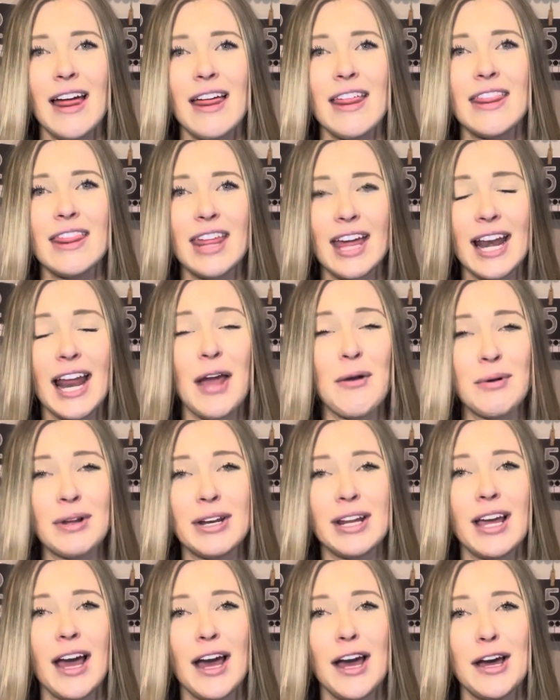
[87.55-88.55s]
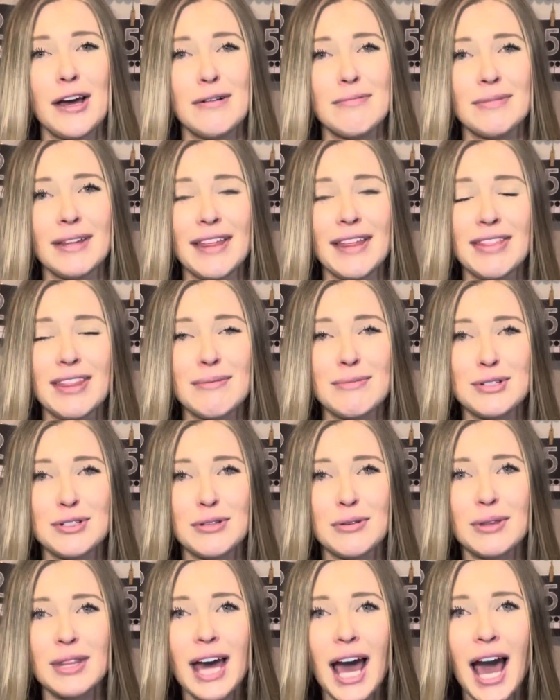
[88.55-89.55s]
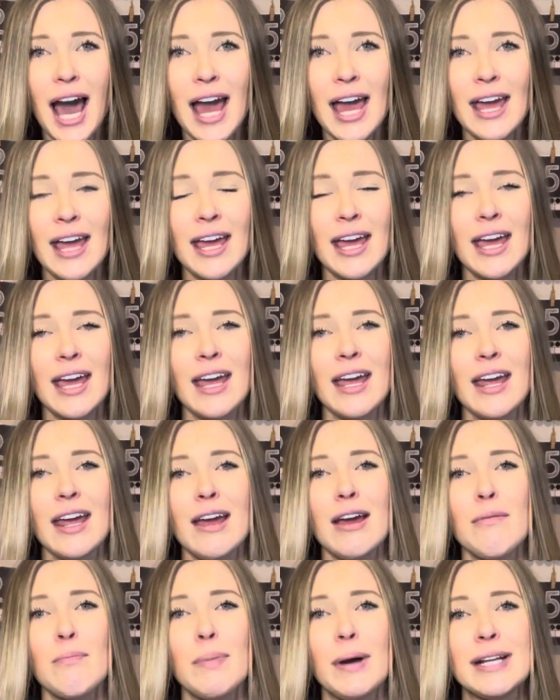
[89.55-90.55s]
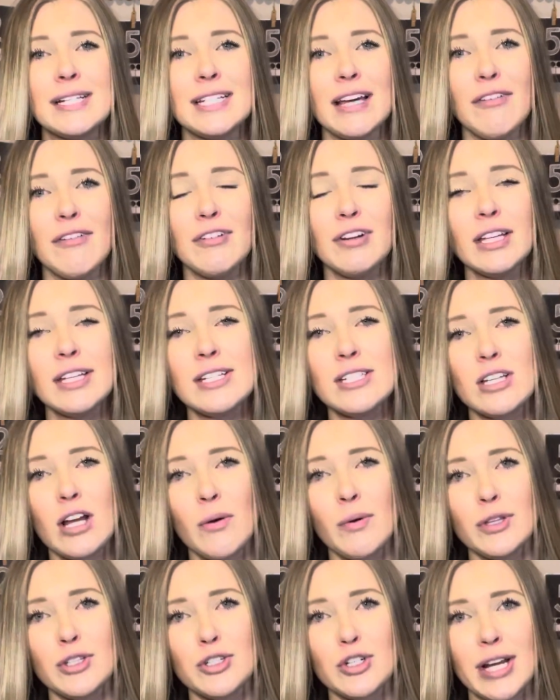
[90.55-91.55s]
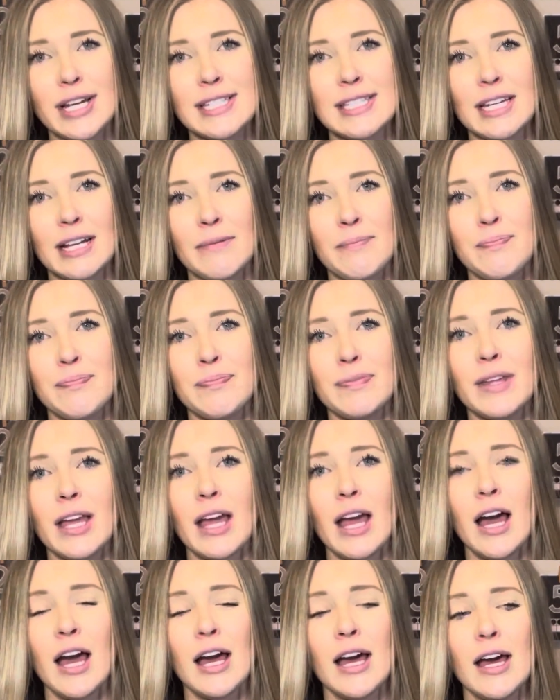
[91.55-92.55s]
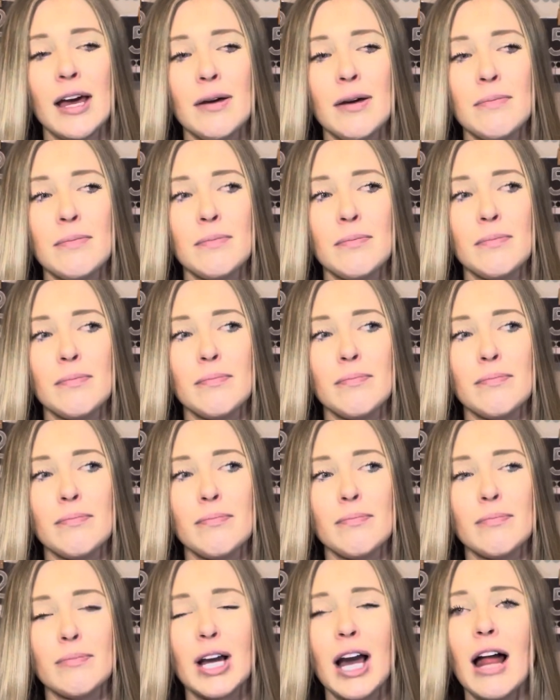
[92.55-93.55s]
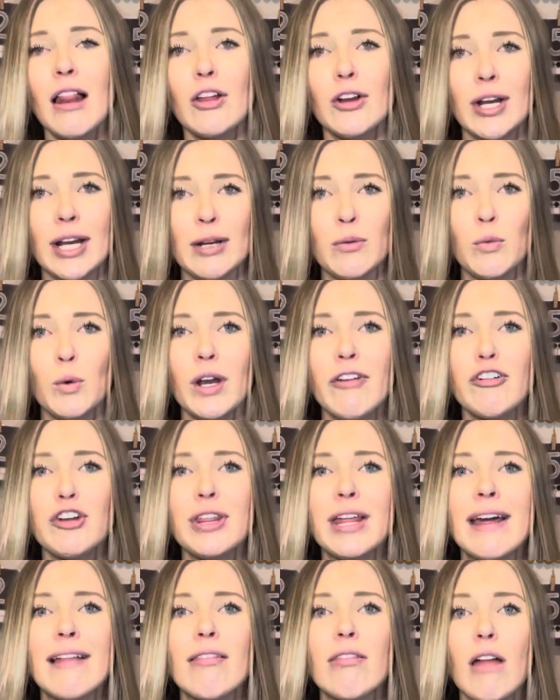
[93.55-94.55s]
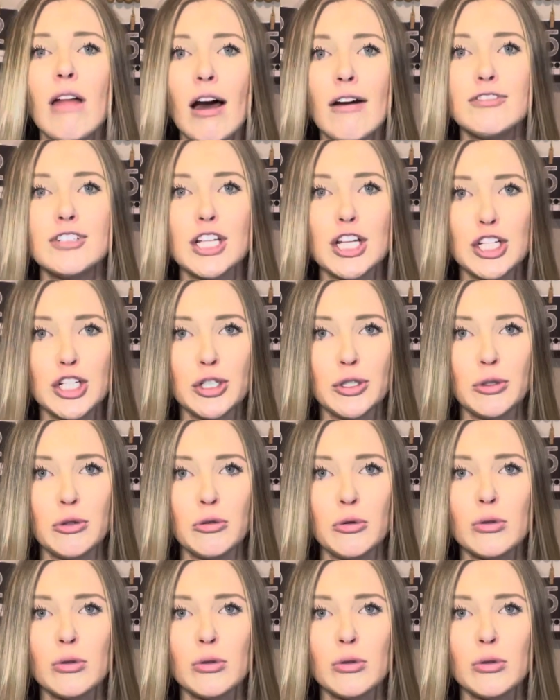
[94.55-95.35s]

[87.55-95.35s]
Then I would let them do that. But definitely start with tracing, coloring, whatever they love to do.